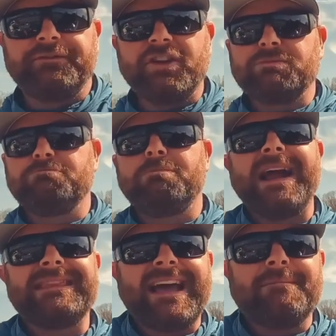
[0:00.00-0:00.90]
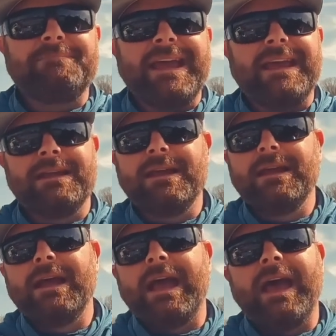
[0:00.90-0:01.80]
fish bite that bait
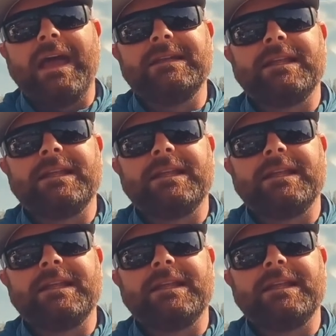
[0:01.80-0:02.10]
and